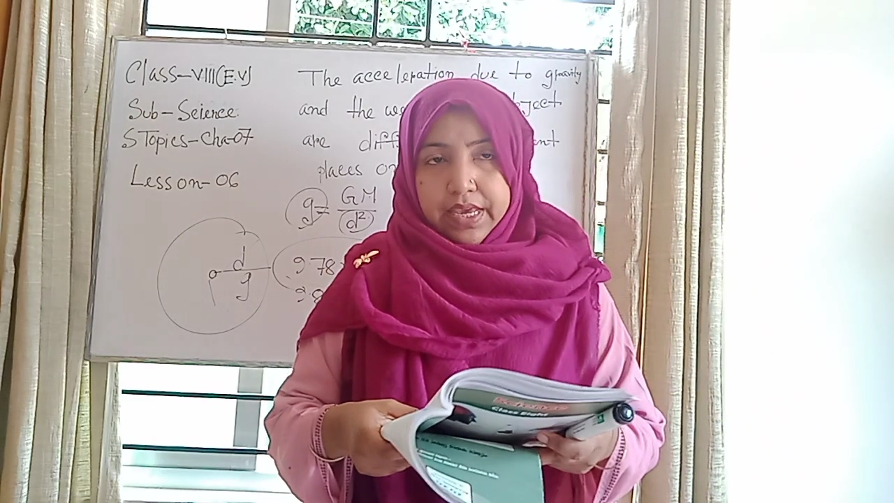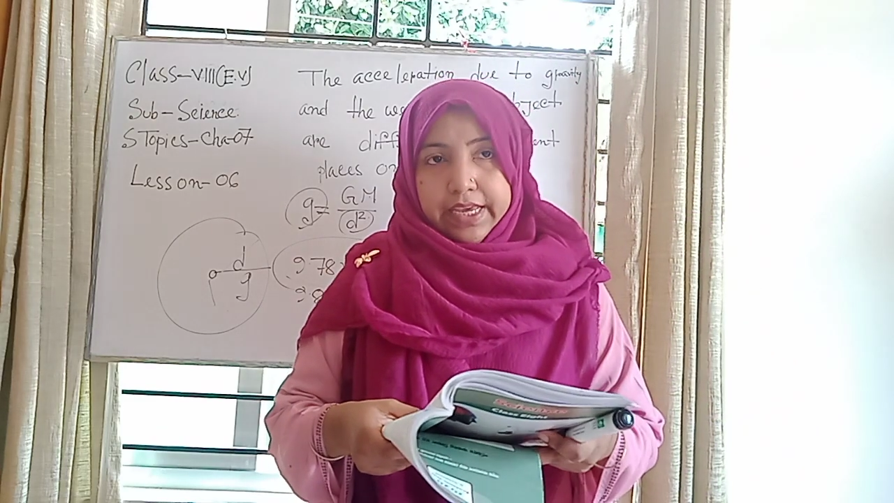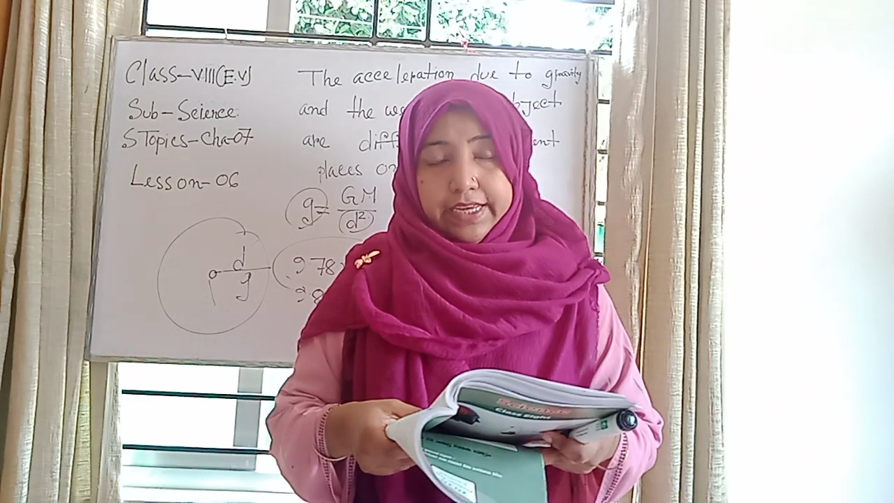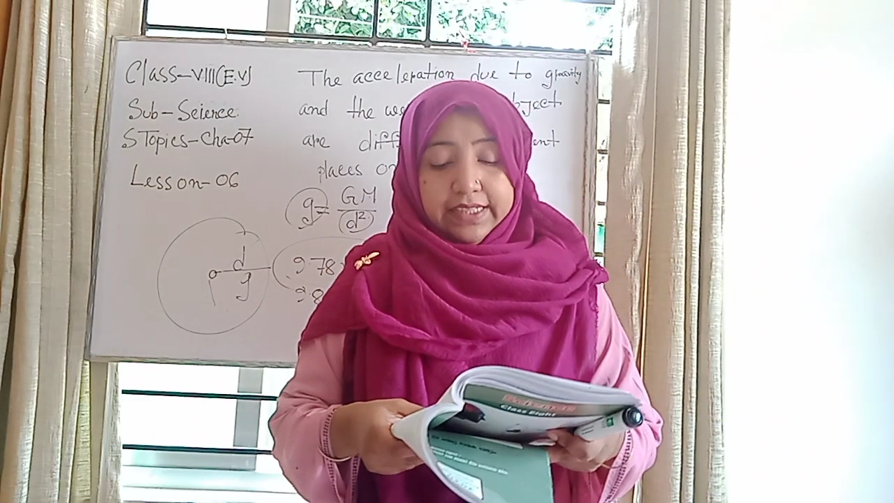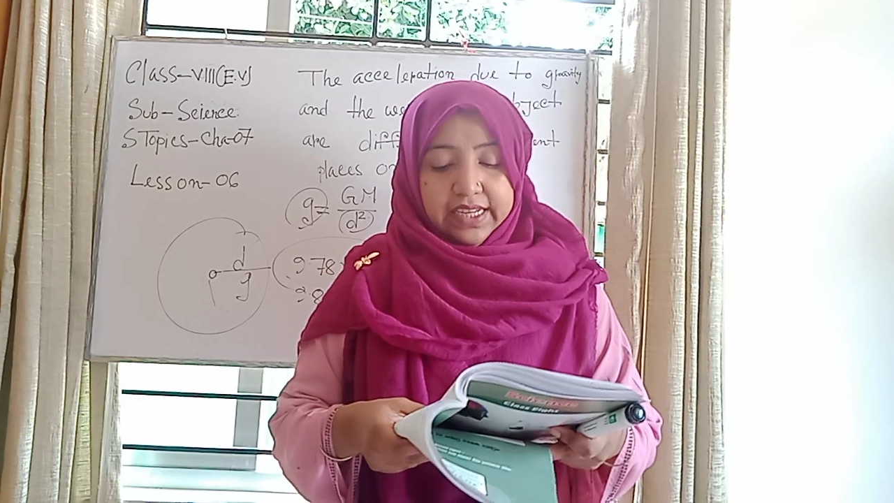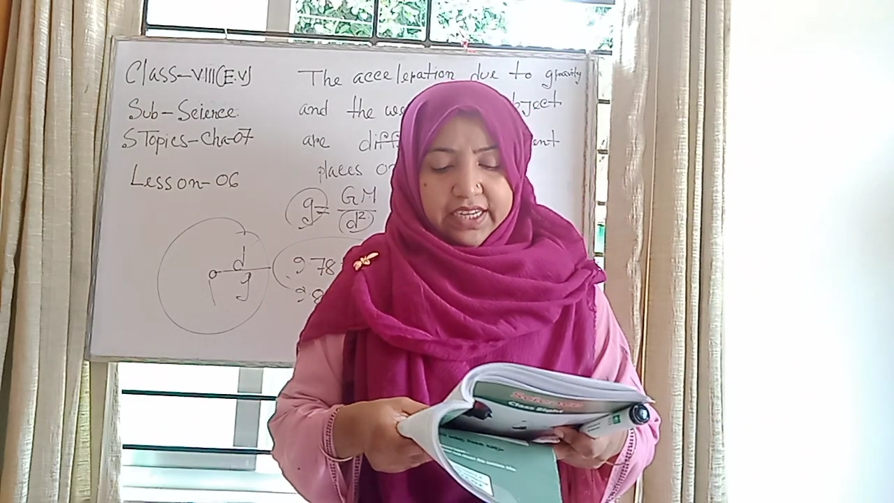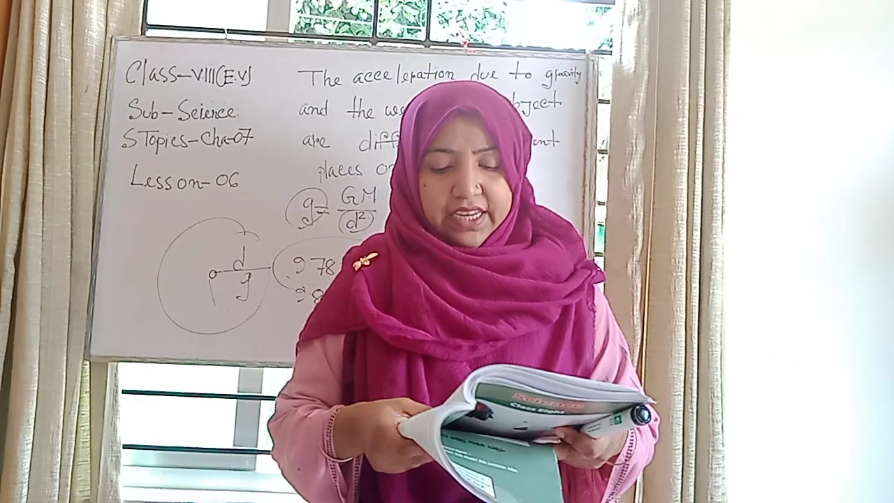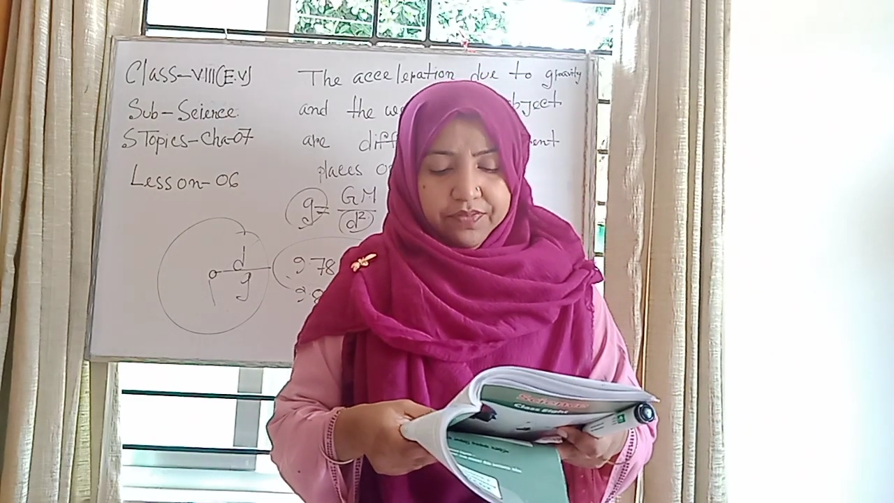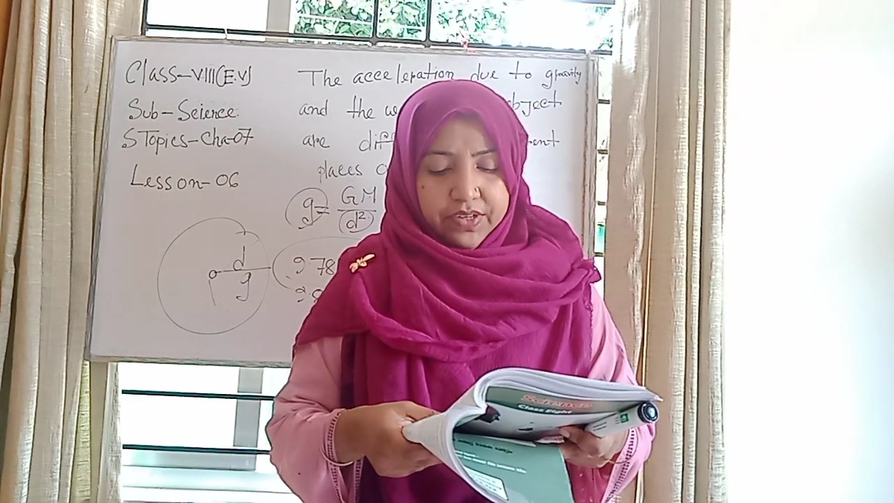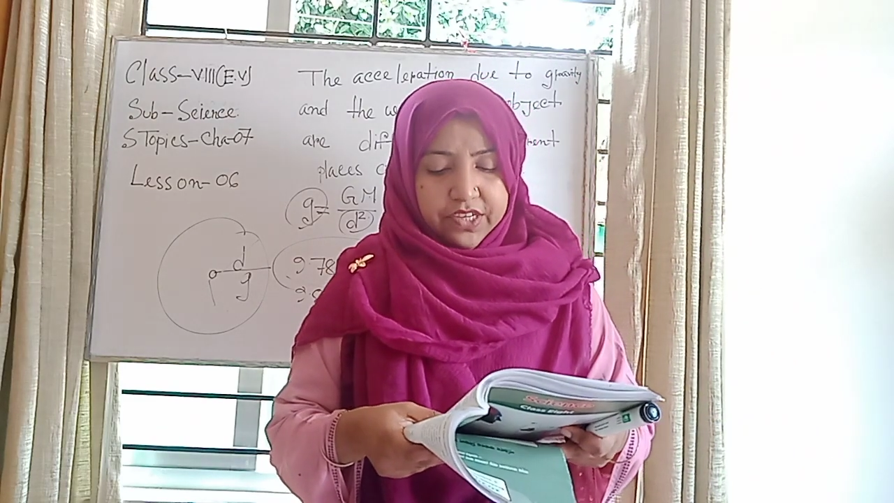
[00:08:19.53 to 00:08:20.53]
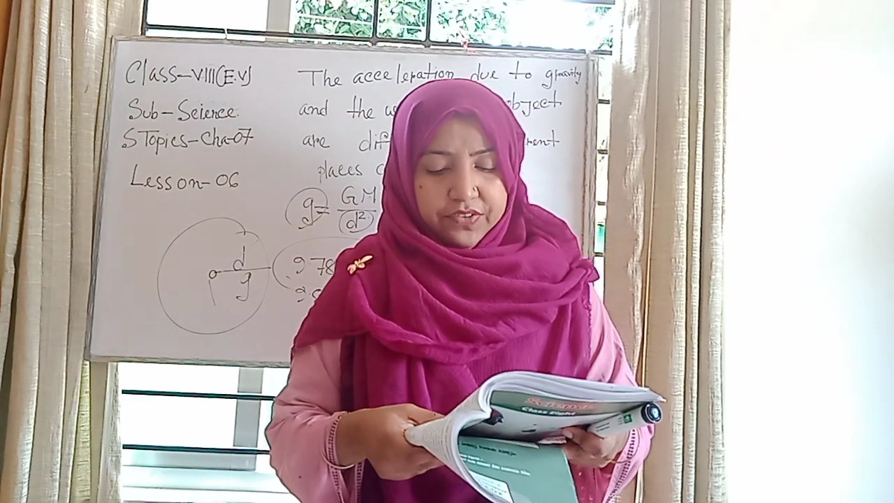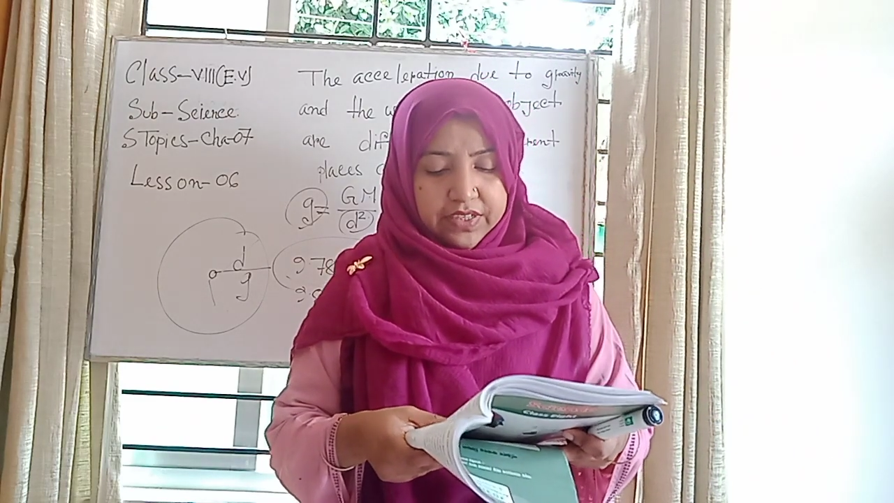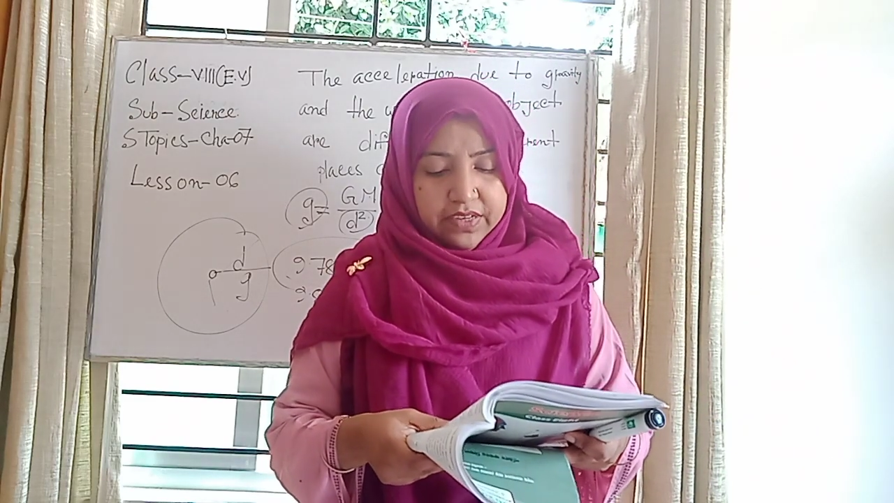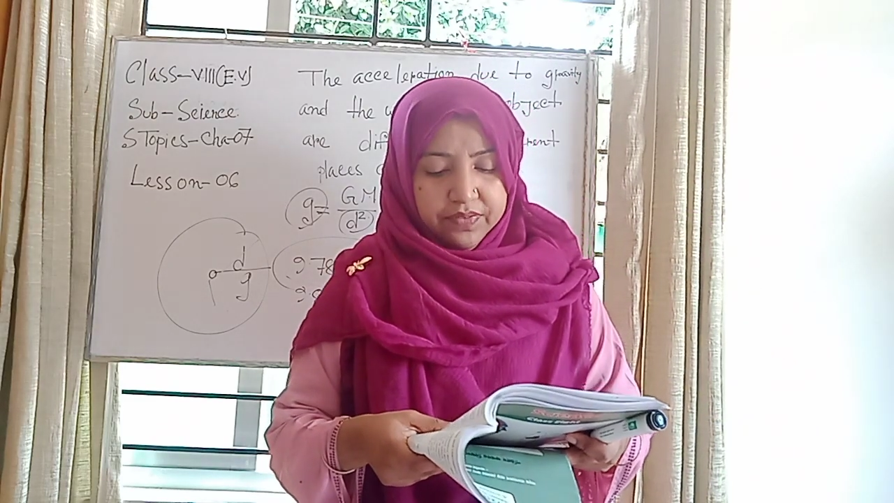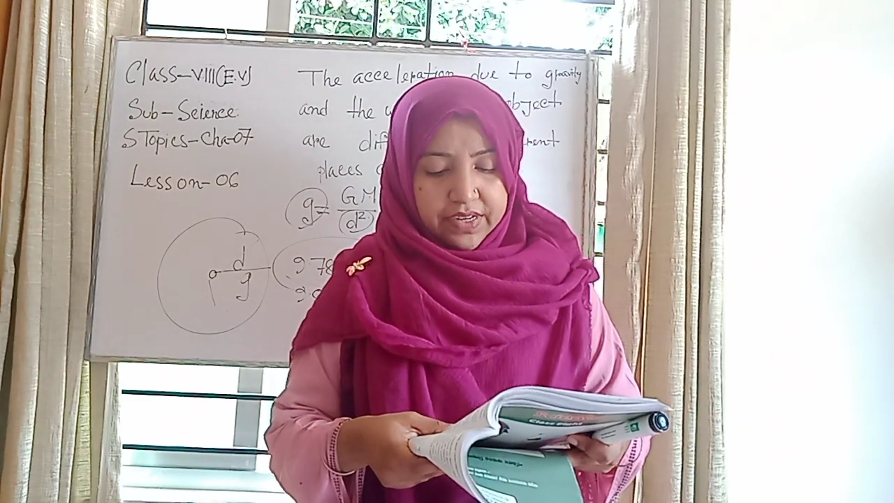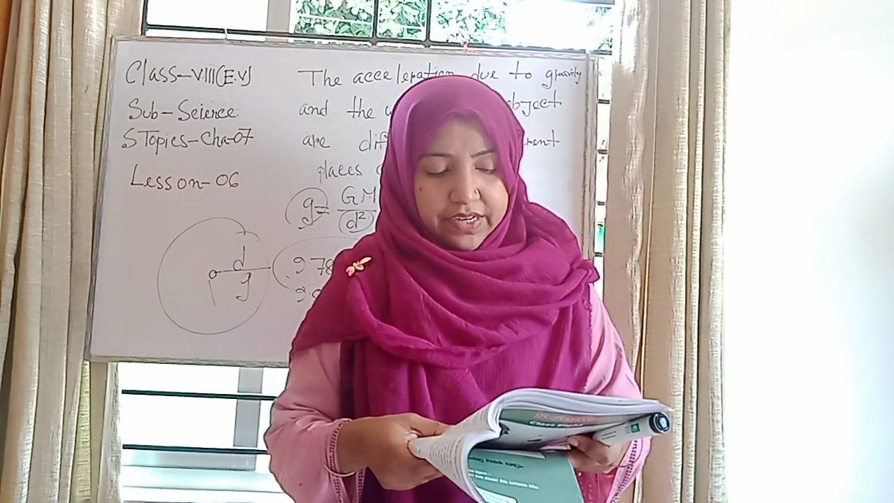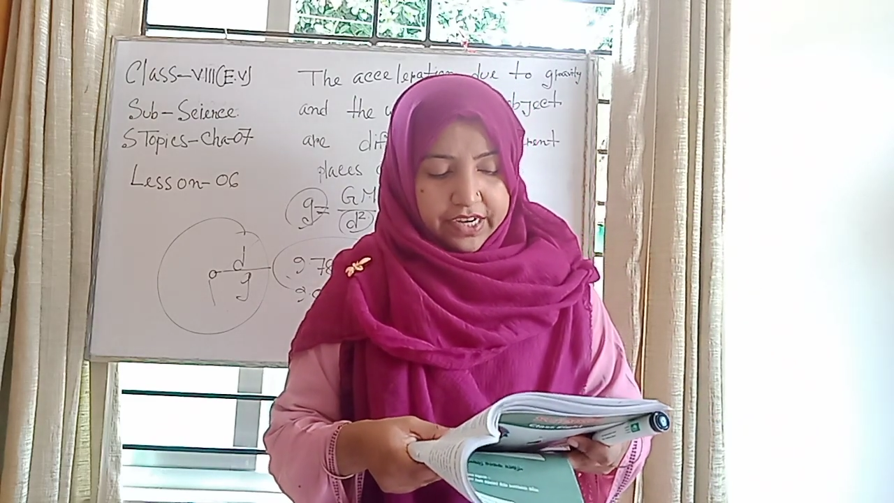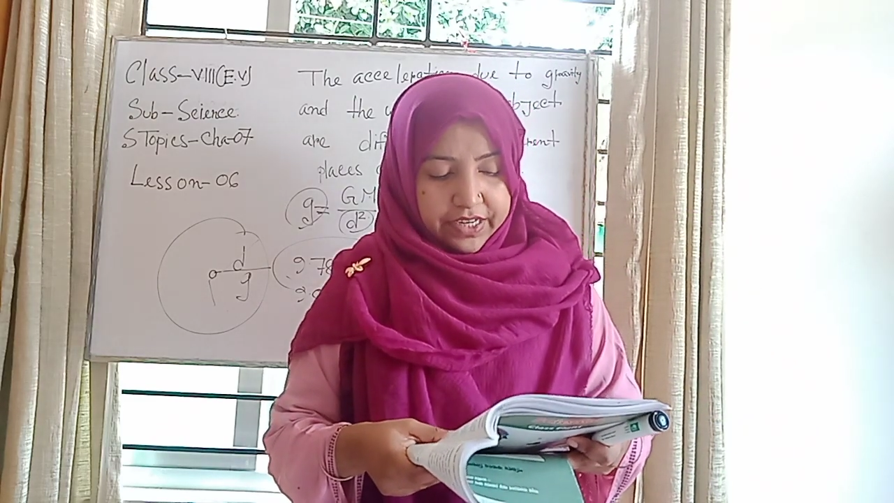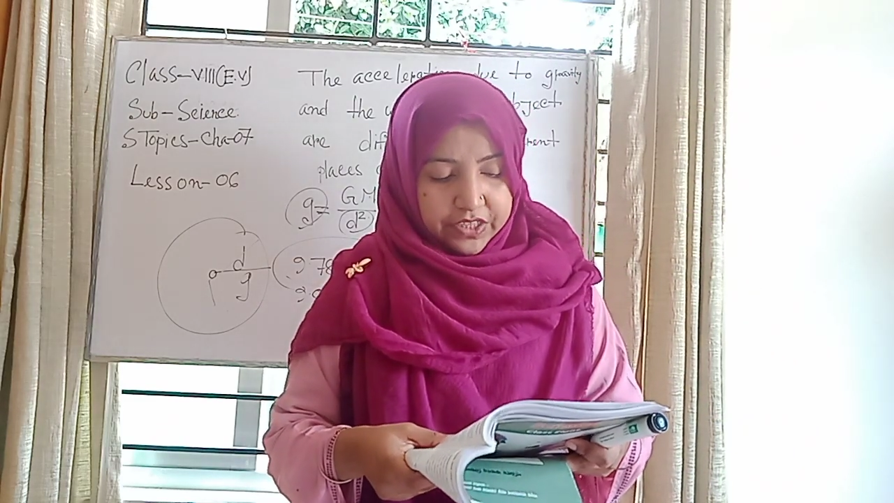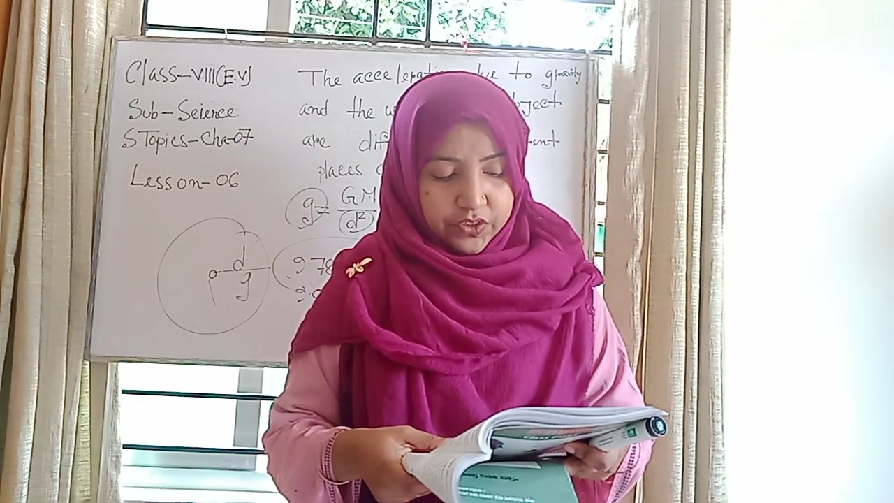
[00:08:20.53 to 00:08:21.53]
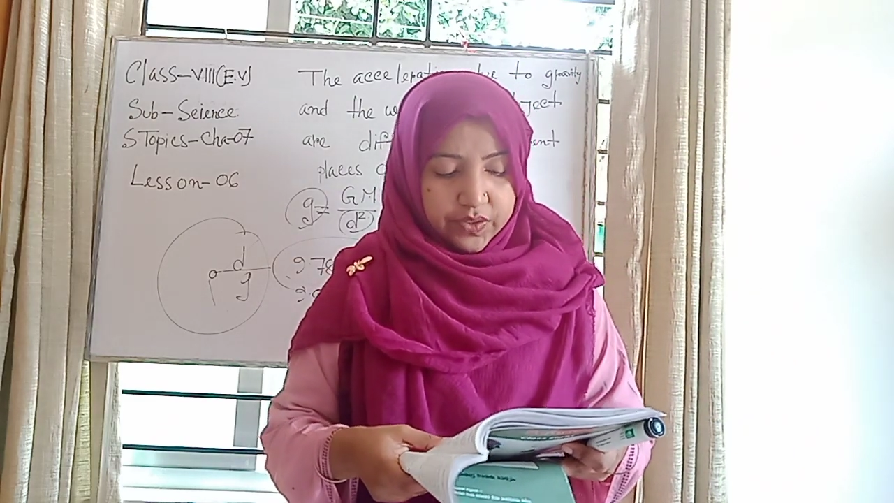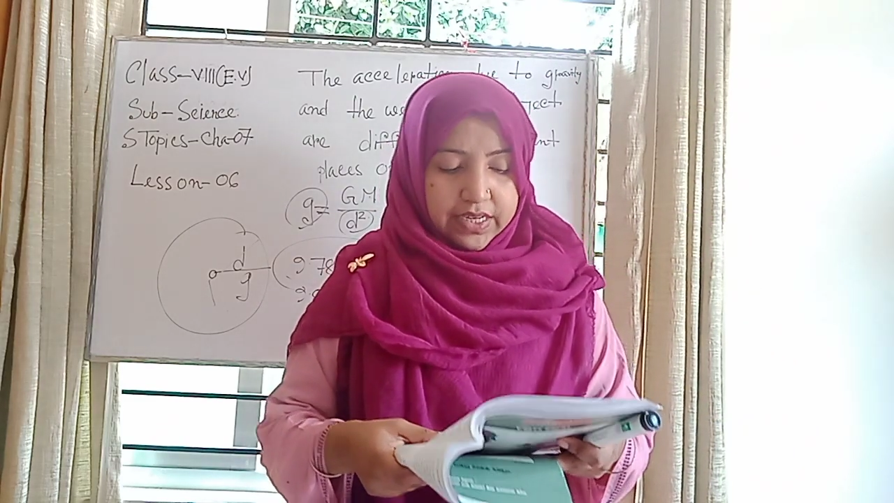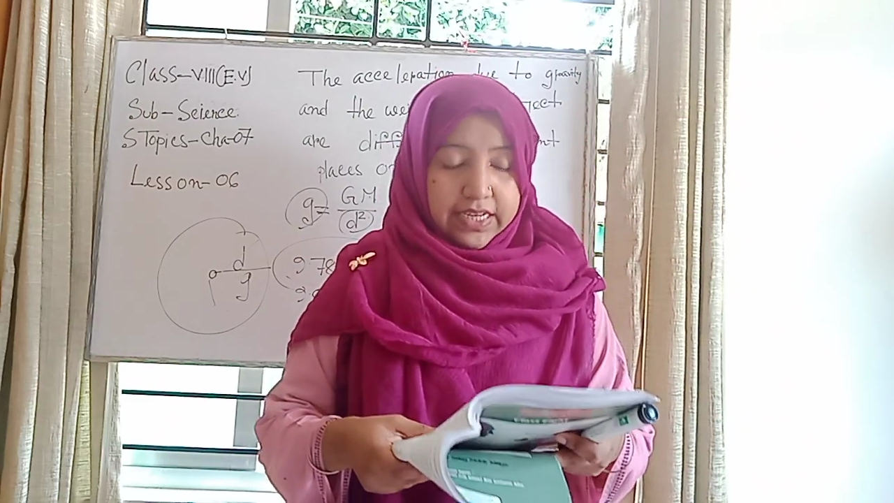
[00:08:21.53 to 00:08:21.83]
If the lift is given additional